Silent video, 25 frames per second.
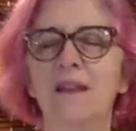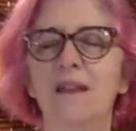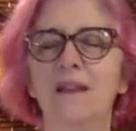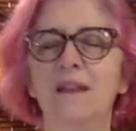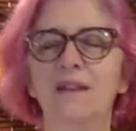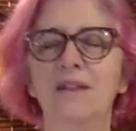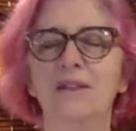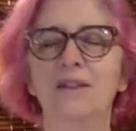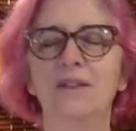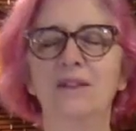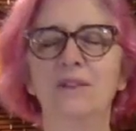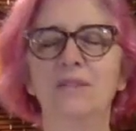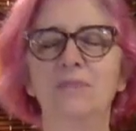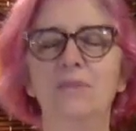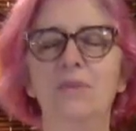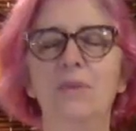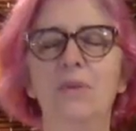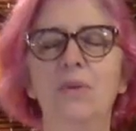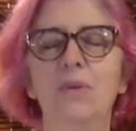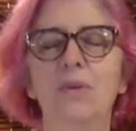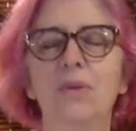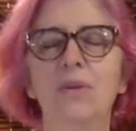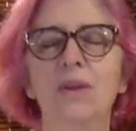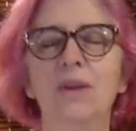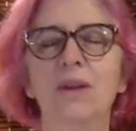Just
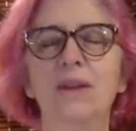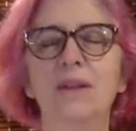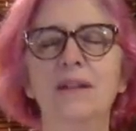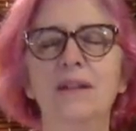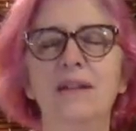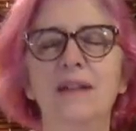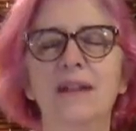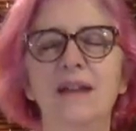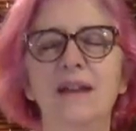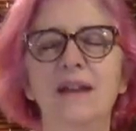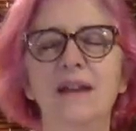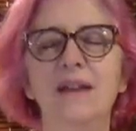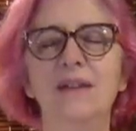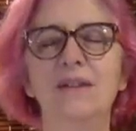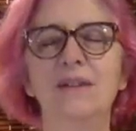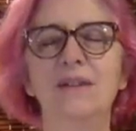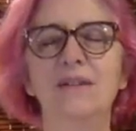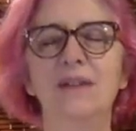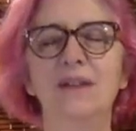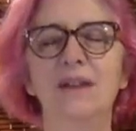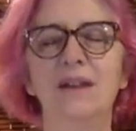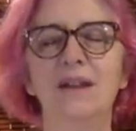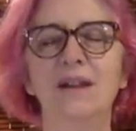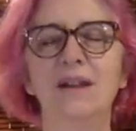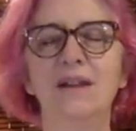pouring down the
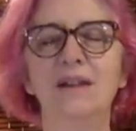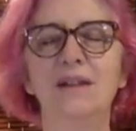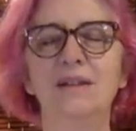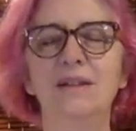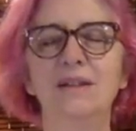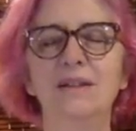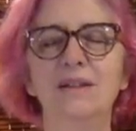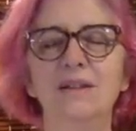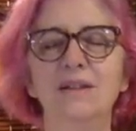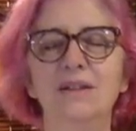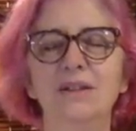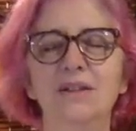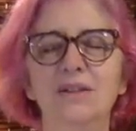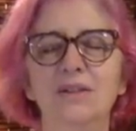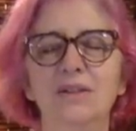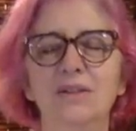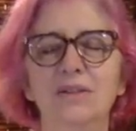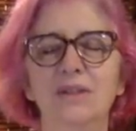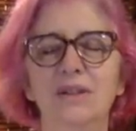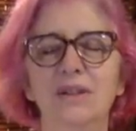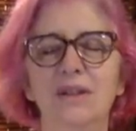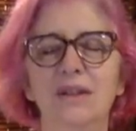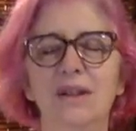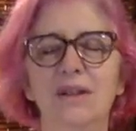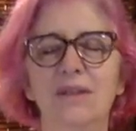unconditional
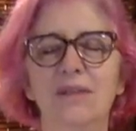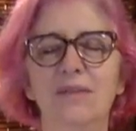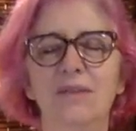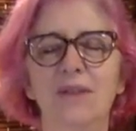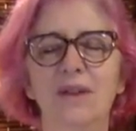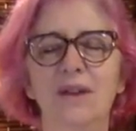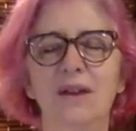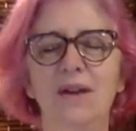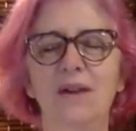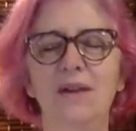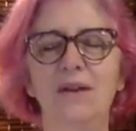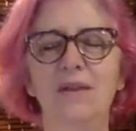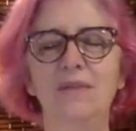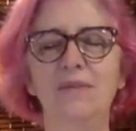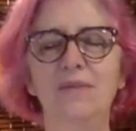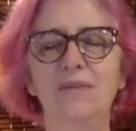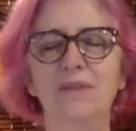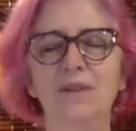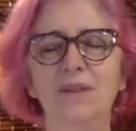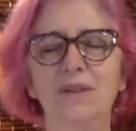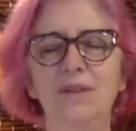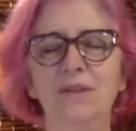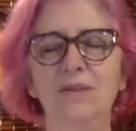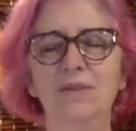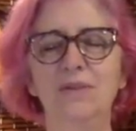love of the
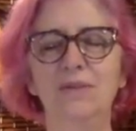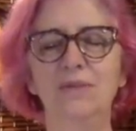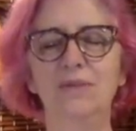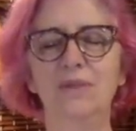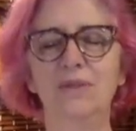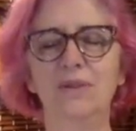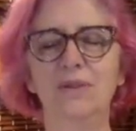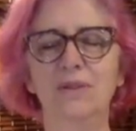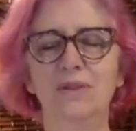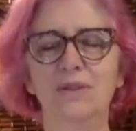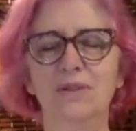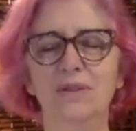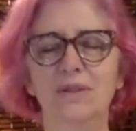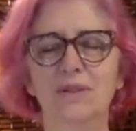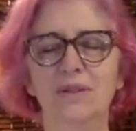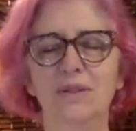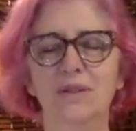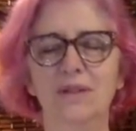universe,